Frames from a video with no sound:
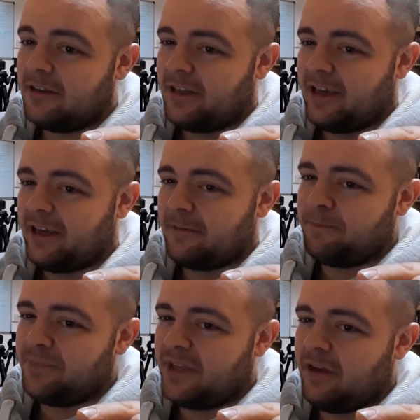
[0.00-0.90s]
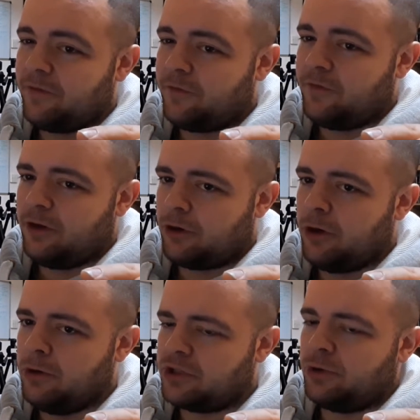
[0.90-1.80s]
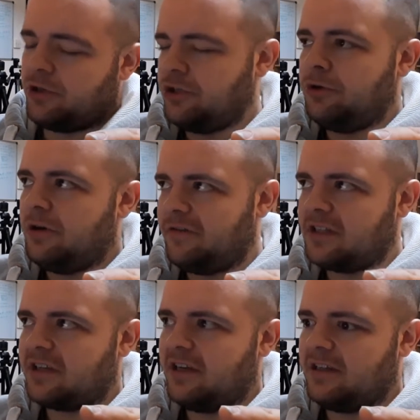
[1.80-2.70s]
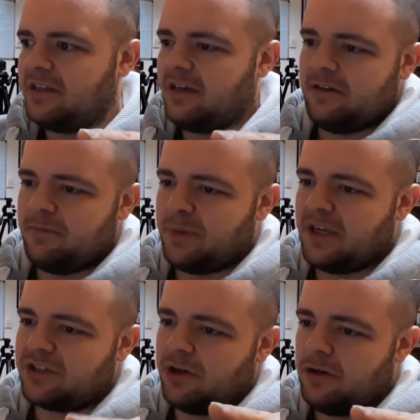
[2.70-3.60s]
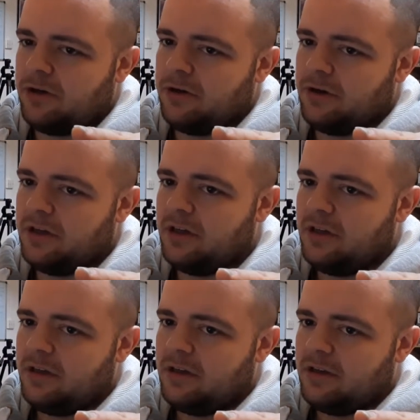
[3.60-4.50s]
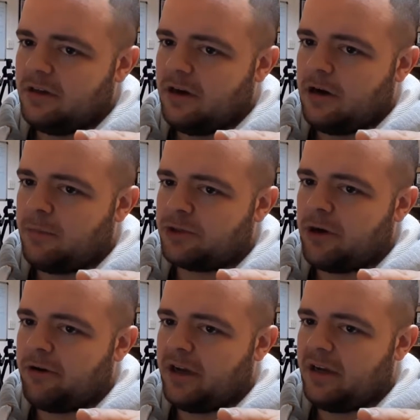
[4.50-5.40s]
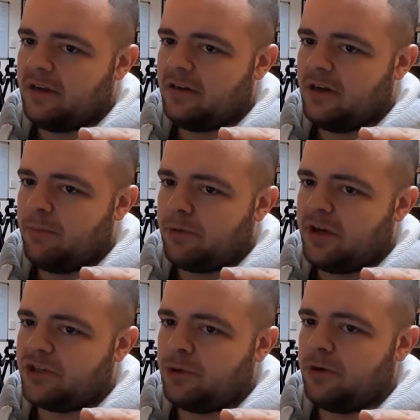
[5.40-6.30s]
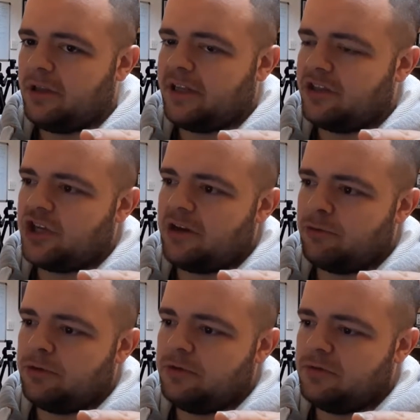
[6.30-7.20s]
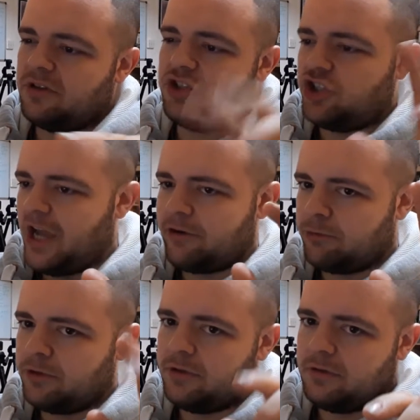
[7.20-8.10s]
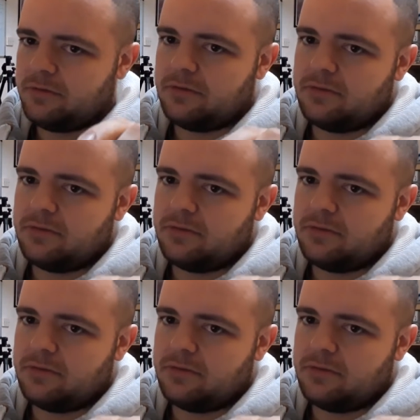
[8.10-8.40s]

Like, if your coach or you have decided that based on arbitrary numberage or like the general